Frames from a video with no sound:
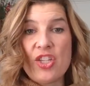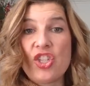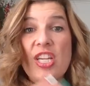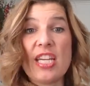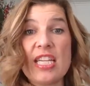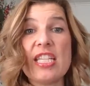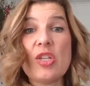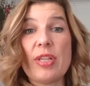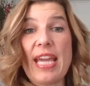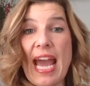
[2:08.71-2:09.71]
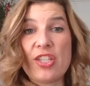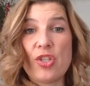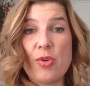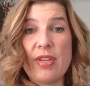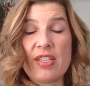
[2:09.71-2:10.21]
she continually adds
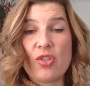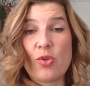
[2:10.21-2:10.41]
to this.